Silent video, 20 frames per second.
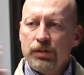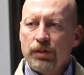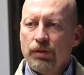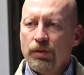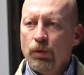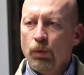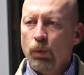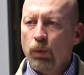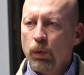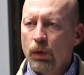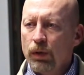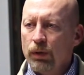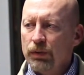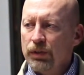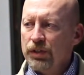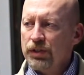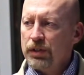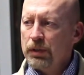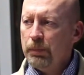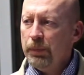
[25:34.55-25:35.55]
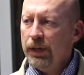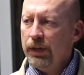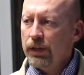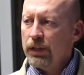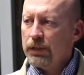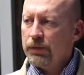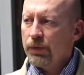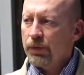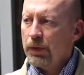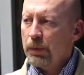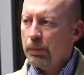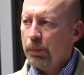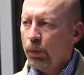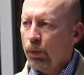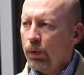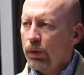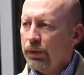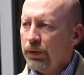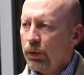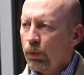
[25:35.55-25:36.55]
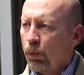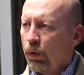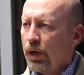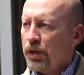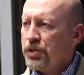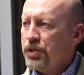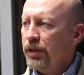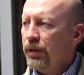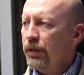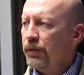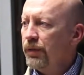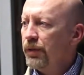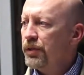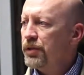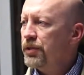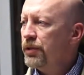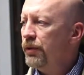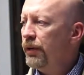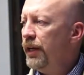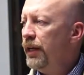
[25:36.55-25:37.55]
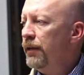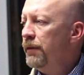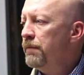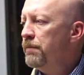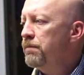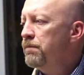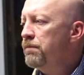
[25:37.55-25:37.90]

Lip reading: of the world disappears for the porn they're watching on their screen.